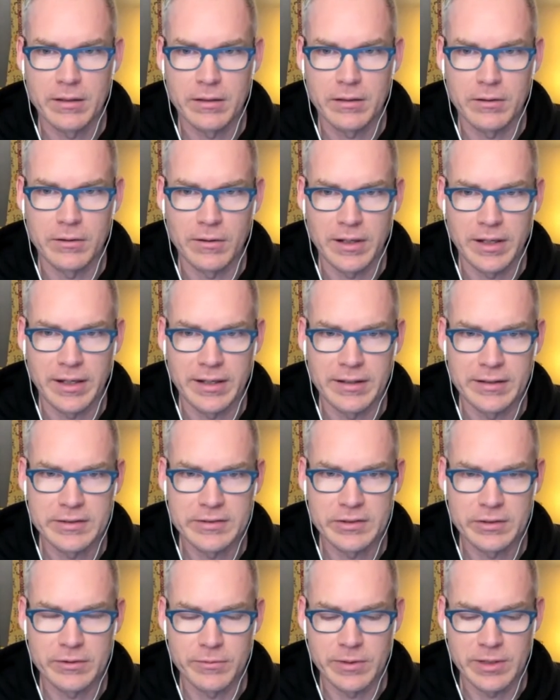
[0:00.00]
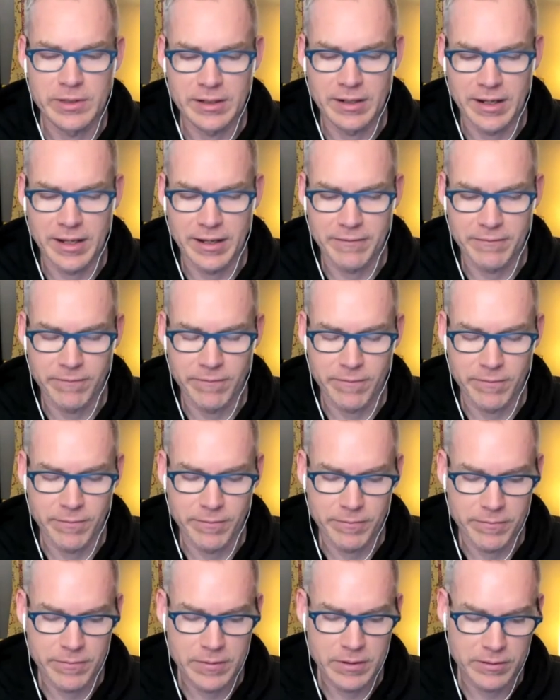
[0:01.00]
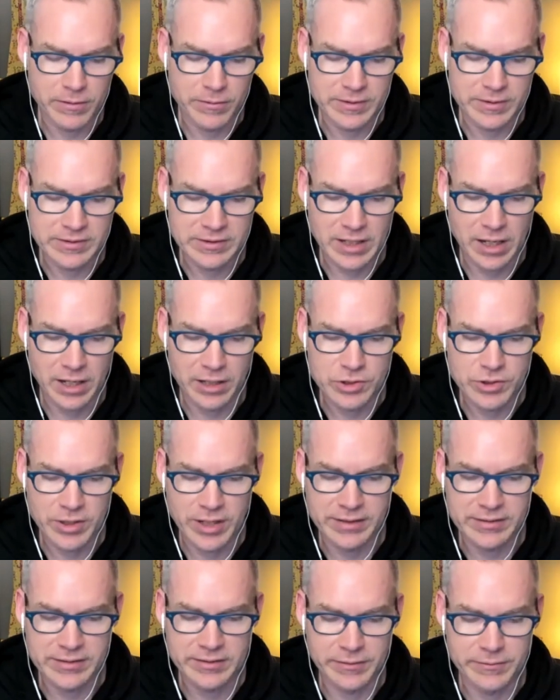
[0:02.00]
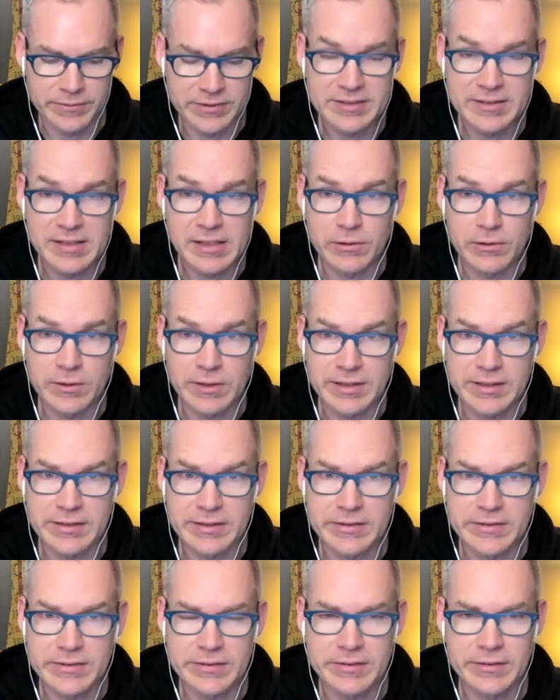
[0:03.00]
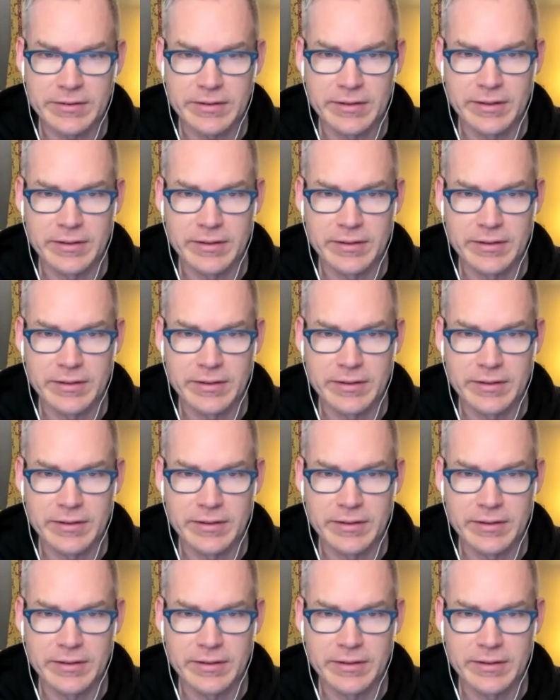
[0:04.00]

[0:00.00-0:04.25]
Okay, so we can have you know this contrast of stillness,